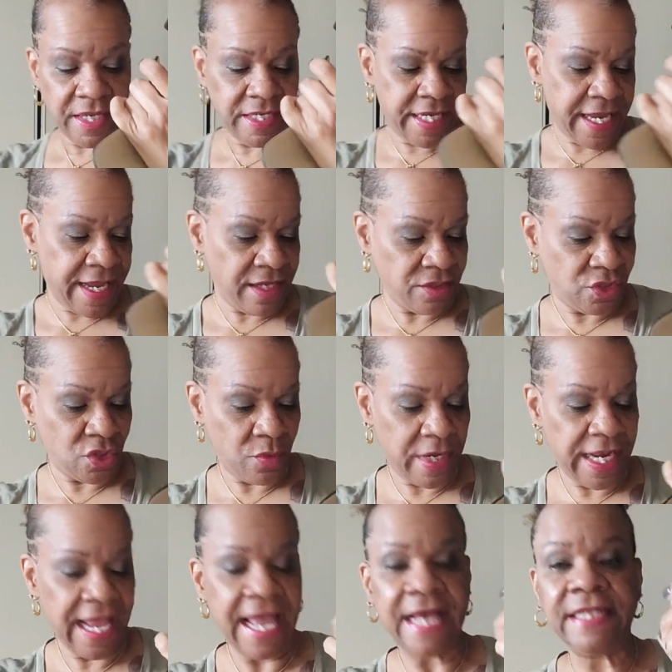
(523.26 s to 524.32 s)
yeah, so
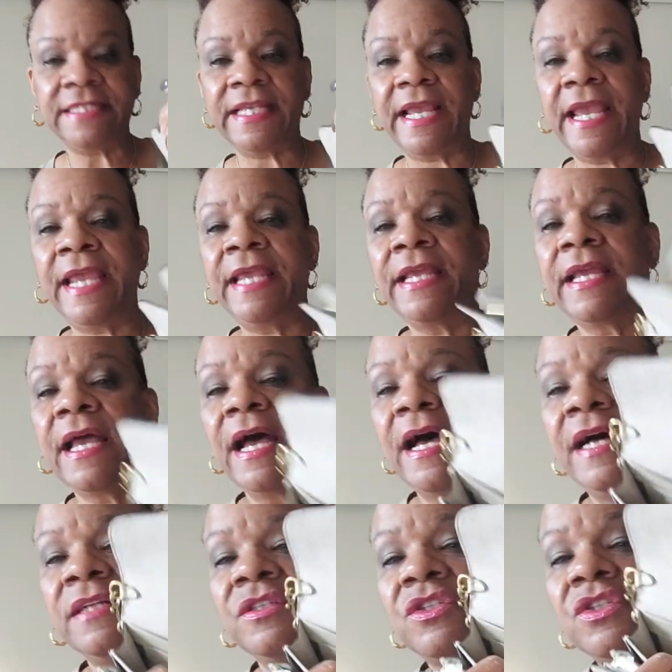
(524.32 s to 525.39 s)
it has 8
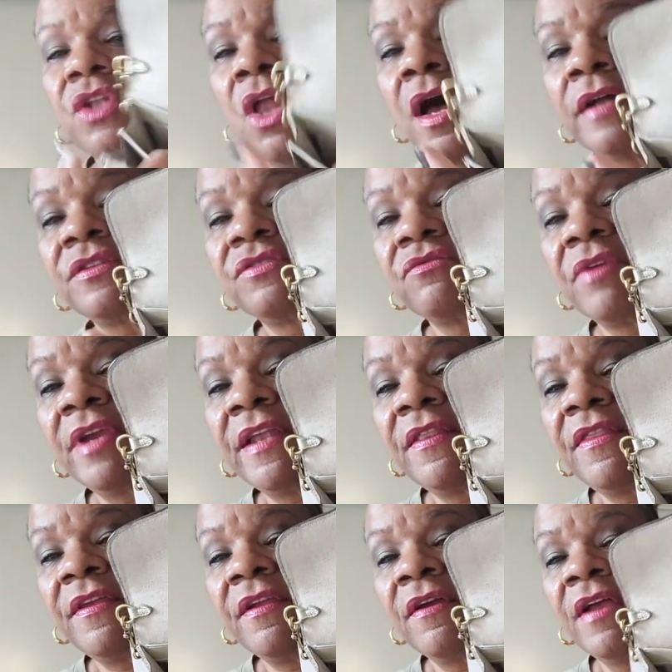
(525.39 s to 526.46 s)
card slots right
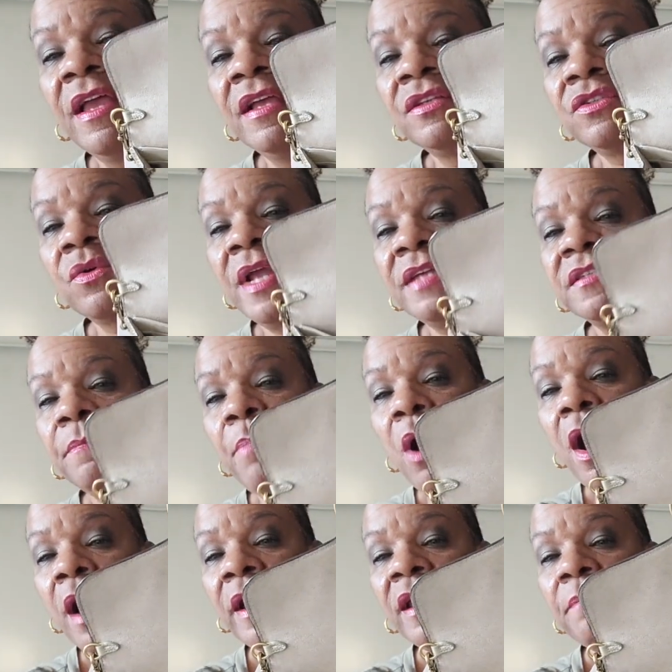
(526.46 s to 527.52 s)
there. So it has a
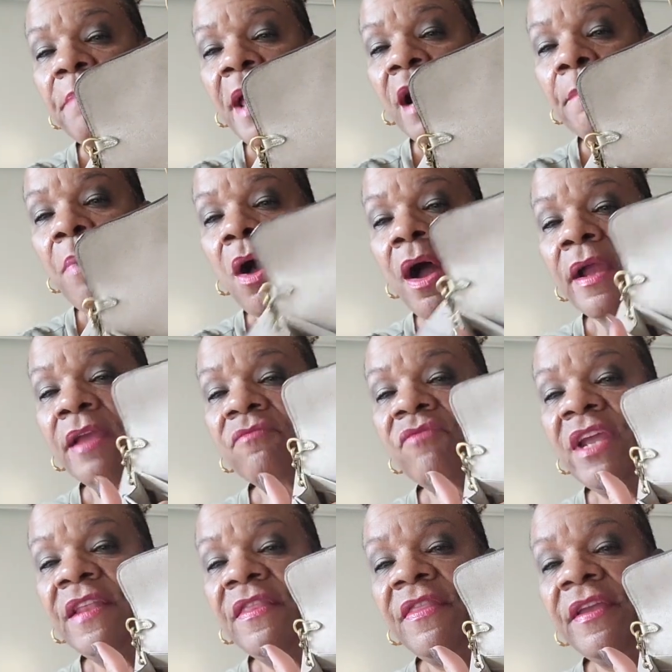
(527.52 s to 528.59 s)
pocket, back pocket
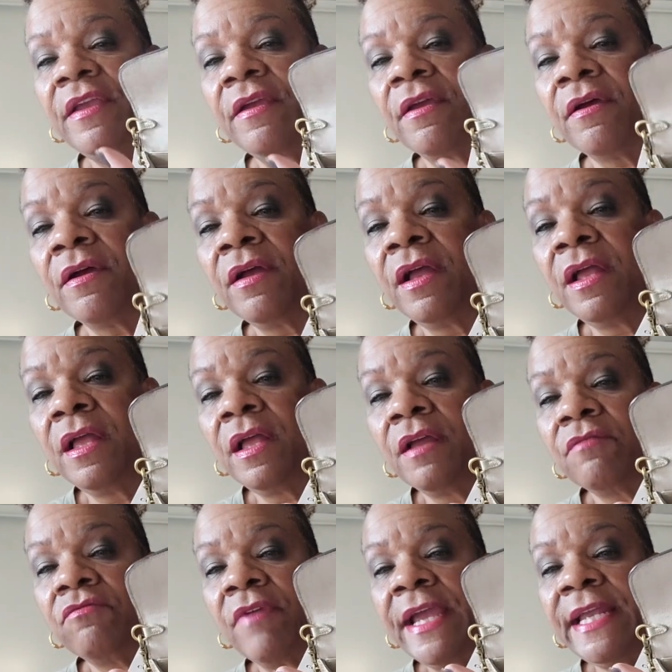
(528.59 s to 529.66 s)
right there,
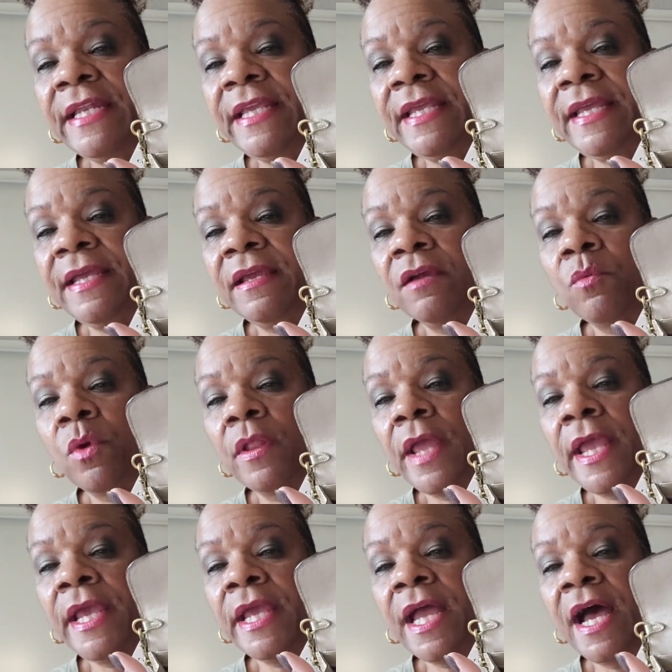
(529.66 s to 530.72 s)
right here with
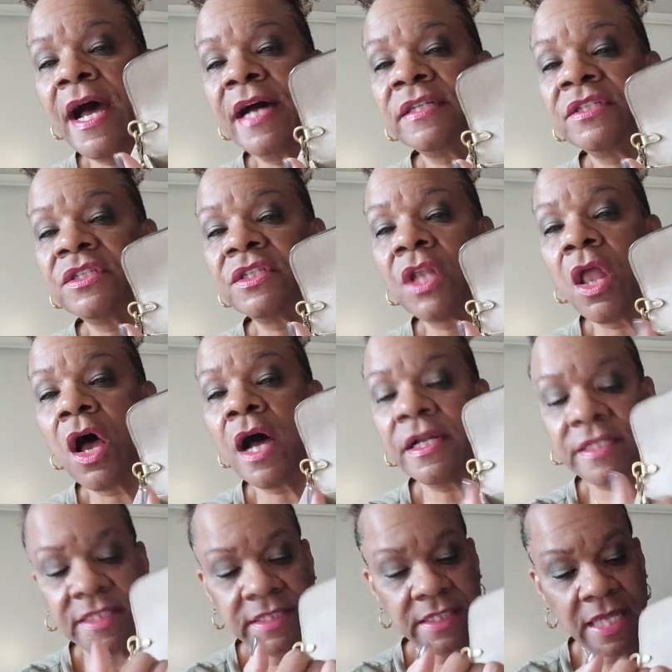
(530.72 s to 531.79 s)
8 card
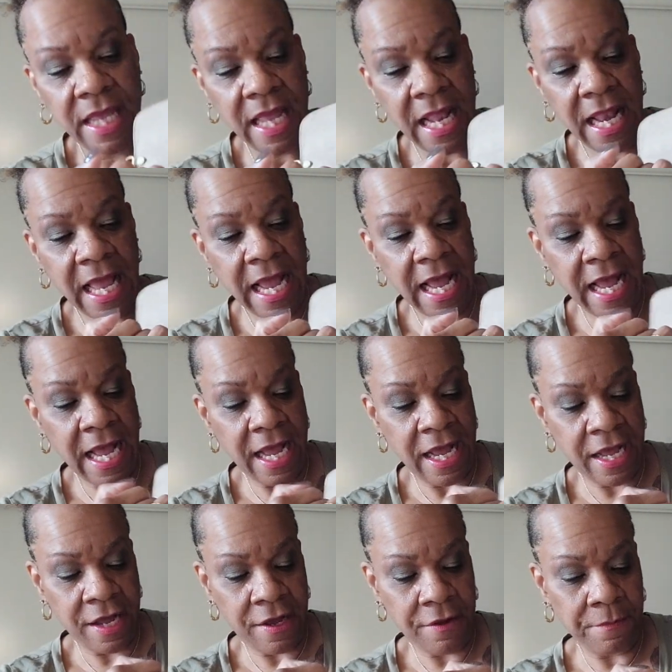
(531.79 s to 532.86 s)
slots.
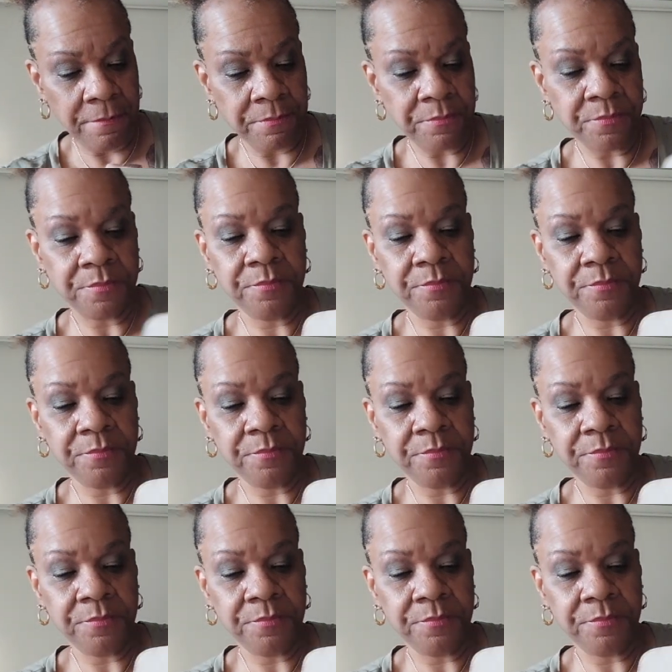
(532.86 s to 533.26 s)
And